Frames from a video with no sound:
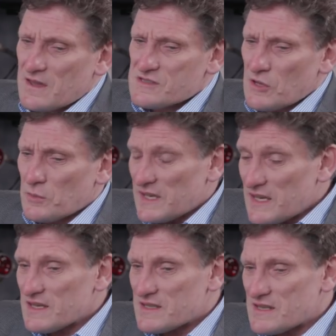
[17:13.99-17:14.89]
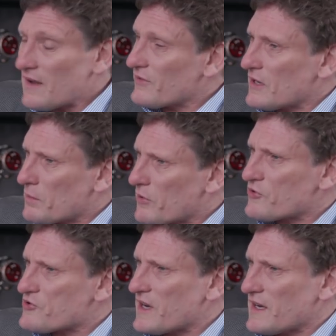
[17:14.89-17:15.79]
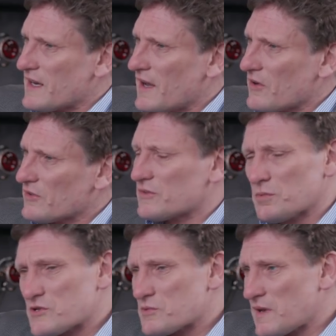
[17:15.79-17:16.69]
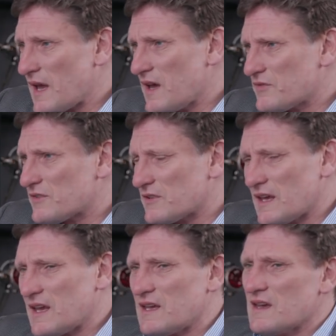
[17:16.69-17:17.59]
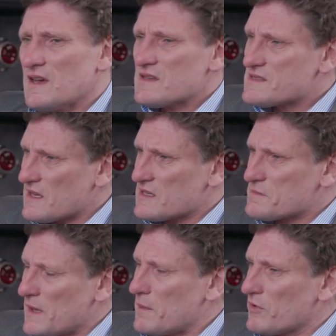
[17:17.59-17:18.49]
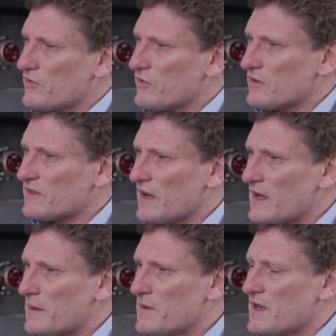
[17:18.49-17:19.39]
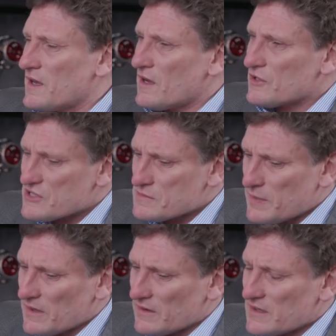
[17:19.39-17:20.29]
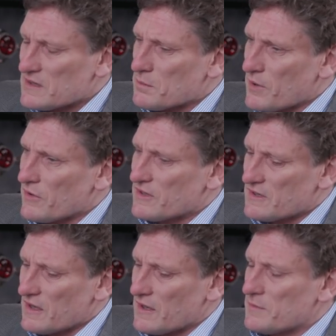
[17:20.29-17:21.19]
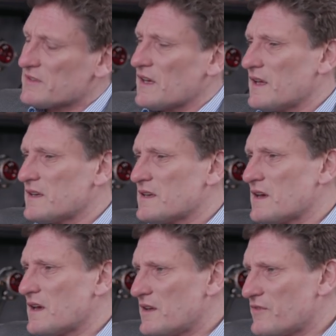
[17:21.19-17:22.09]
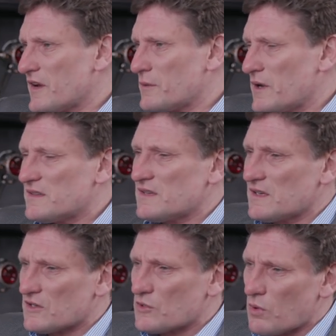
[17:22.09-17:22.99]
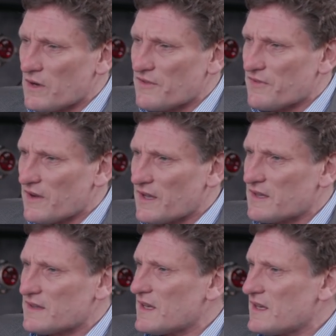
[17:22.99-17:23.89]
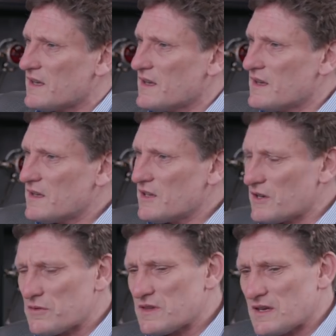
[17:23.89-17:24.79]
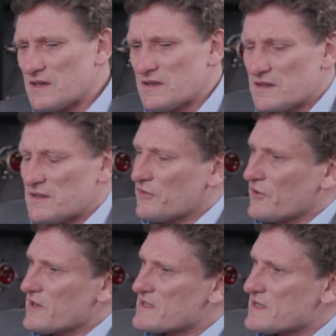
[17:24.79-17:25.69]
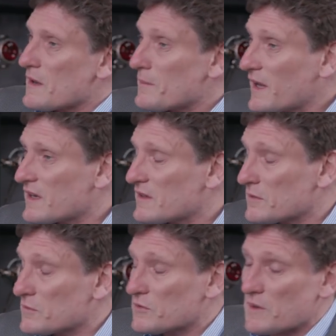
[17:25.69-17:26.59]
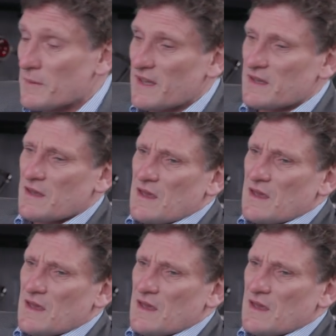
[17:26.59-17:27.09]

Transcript: So we needed to have a laboratory in house, which we have today, six people full time, are just building the prototypes and uh, evaluating and qualifying the, you know, the, the different uh, mechanisms we make.